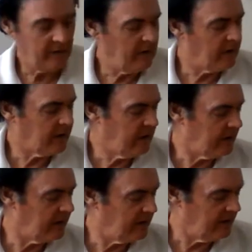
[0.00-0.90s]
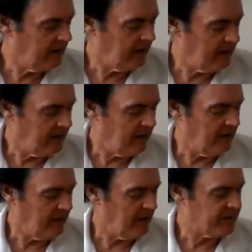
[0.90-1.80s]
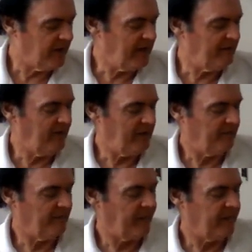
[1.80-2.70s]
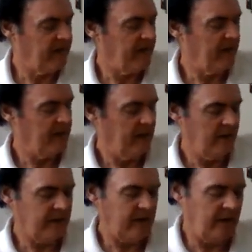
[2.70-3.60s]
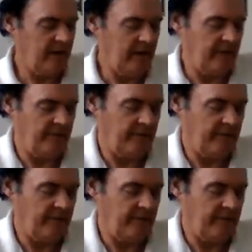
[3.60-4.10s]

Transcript: Okay, that's them. Okay, now,